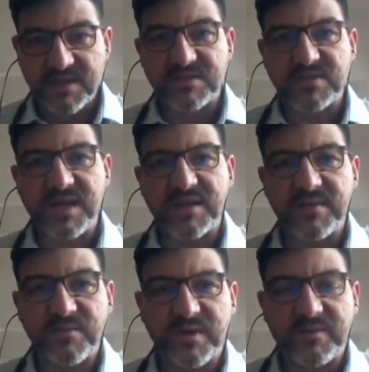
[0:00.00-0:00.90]

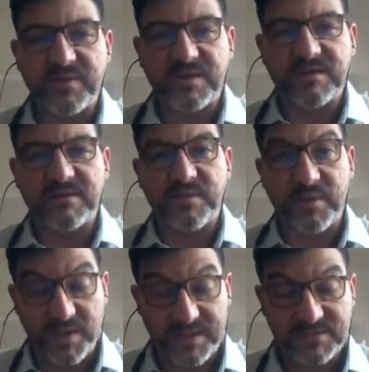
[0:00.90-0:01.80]
Today, we
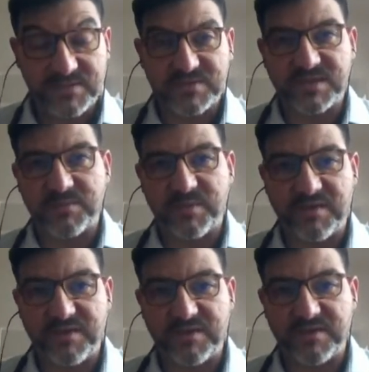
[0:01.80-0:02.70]
want to share with
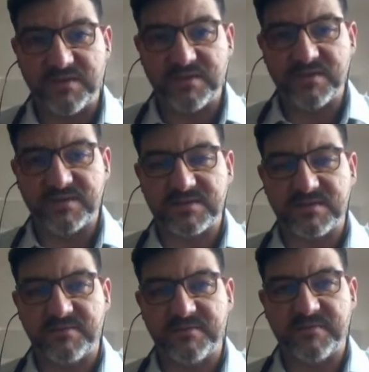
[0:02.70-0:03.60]
you
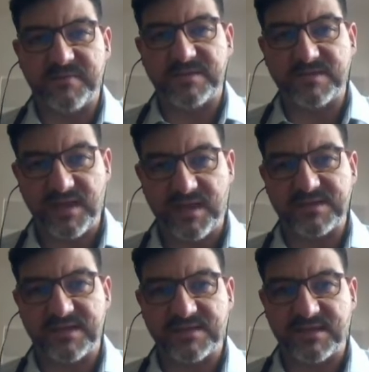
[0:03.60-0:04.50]
some details
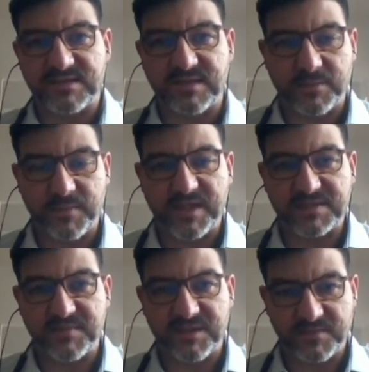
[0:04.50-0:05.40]
and data that
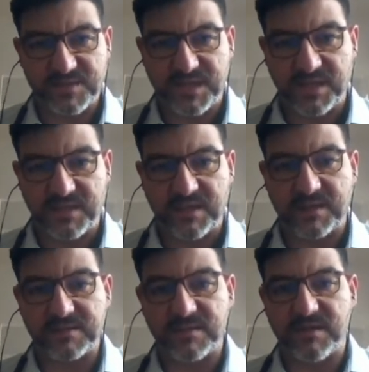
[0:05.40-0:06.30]
has been
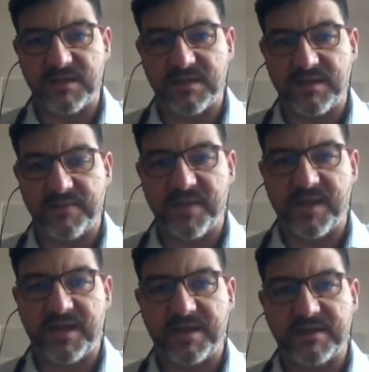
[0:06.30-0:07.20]
obtained,
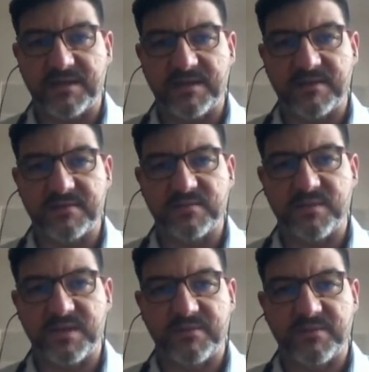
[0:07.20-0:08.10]
and
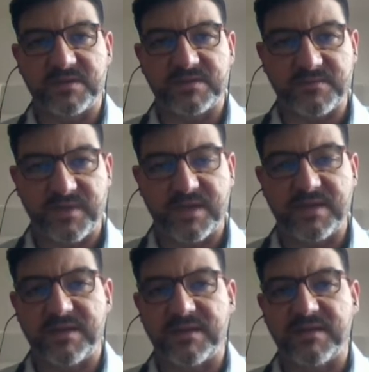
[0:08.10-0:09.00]
we would
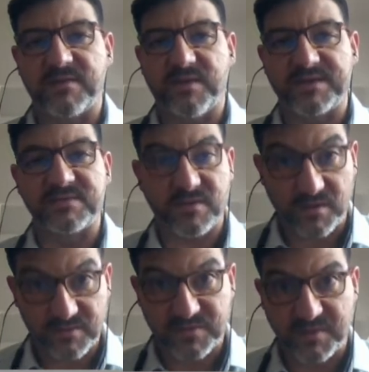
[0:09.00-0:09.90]
really want to
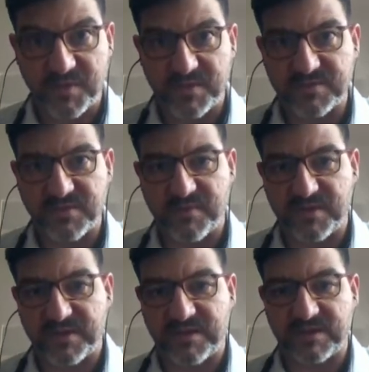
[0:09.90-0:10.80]
contribute to a
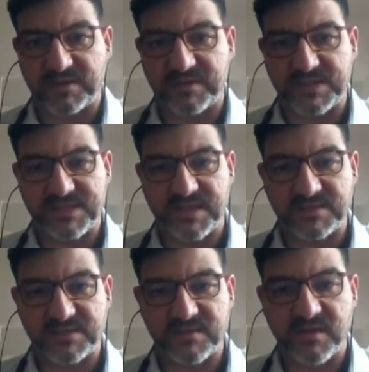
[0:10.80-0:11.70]
better
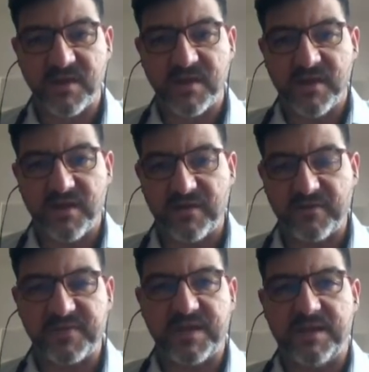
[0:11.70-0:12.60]
characterization
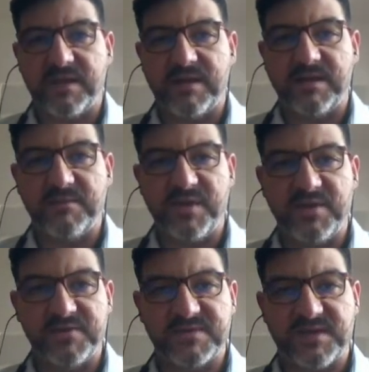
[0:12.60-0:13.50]
of the
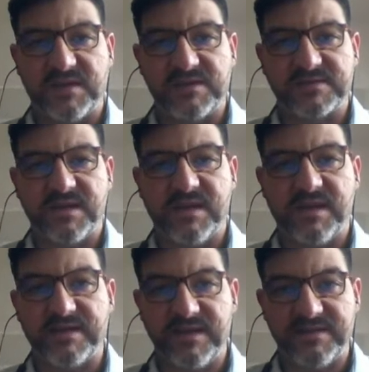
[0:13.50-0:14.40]
immune cells
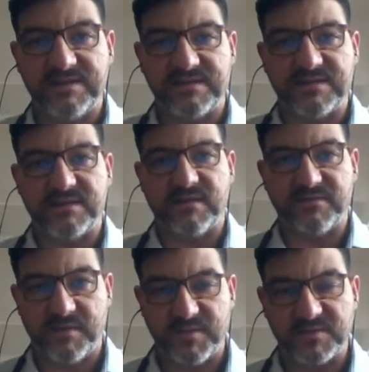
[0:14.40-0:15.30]
identity of
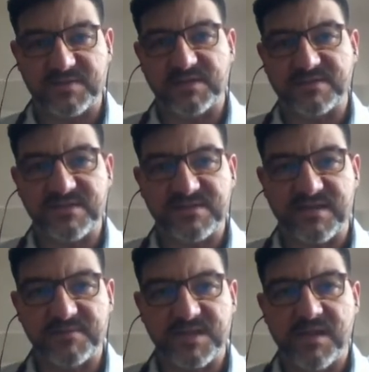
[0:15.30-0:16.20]
the immune cell
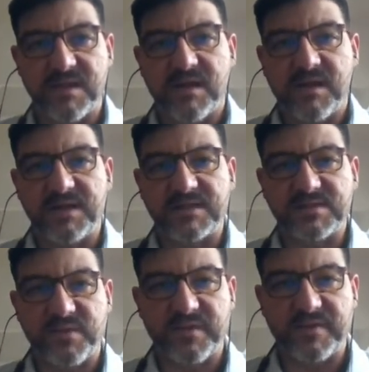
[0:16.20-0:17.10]
systems,
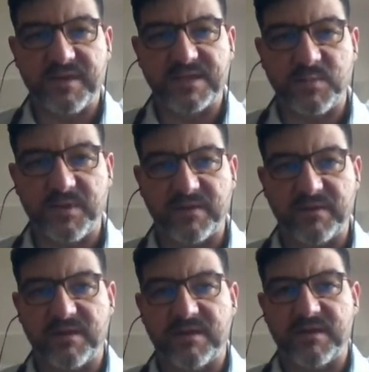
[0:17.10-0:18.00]
doing this with
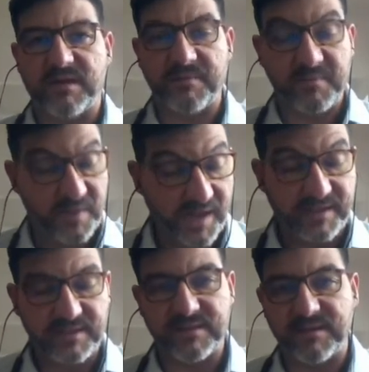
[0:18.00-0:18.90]

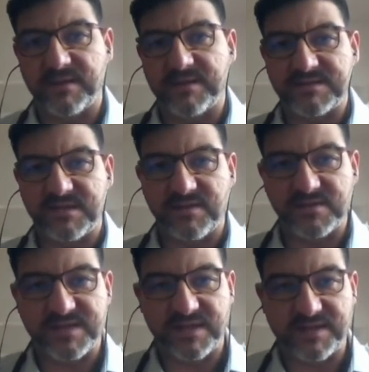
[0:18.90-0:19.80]
applying
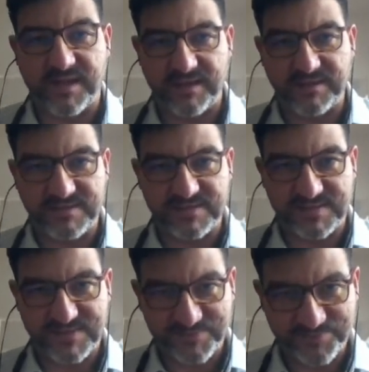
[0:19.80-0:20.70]
single cell analysis
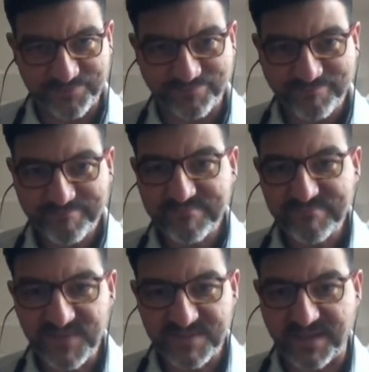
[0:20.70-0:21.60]

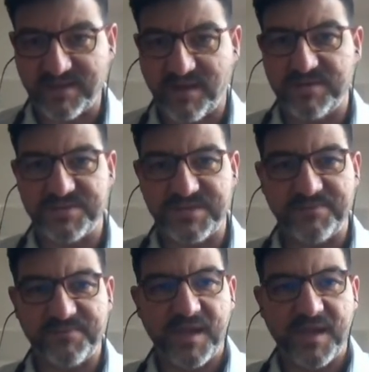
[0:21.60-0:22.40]
technology.